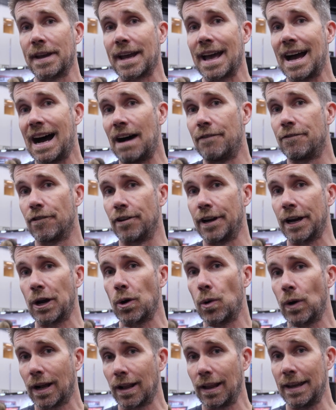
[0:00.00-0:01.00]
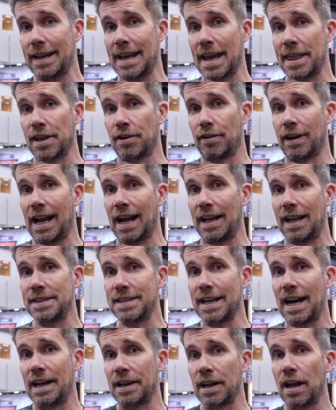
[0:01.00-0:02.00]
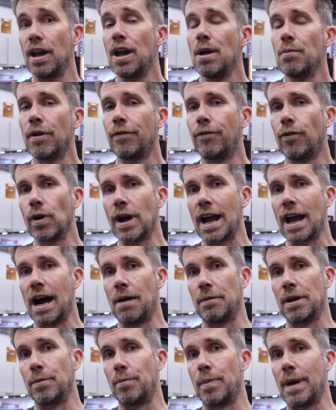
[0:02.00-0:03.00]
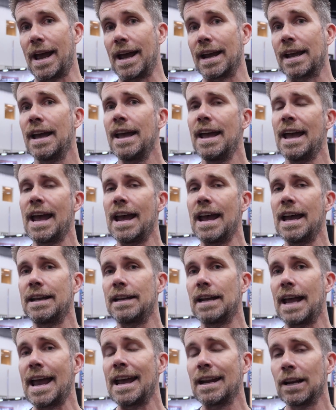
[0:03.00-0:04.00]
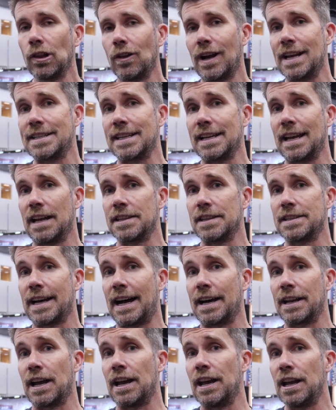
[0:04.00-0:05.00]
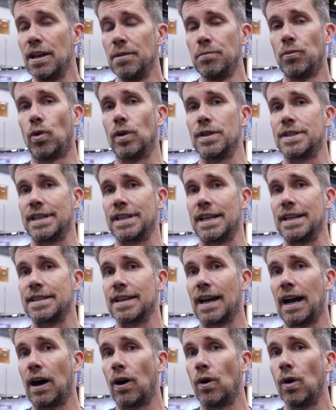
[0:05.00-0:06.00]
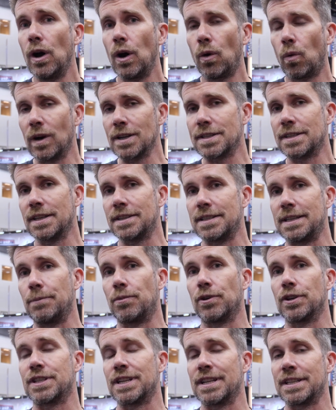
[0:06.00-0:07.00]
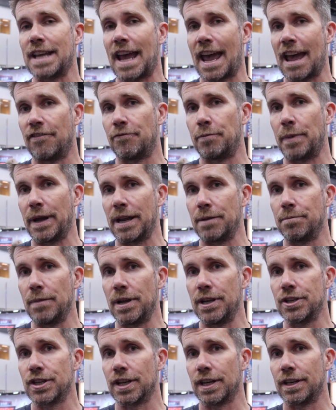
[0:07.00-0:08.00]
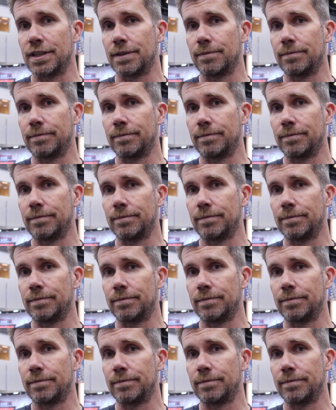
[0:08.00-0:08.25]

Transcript: the car very quickly, gathering our data before coming back and analyzing using our data in more detail once the temperatures have been measured.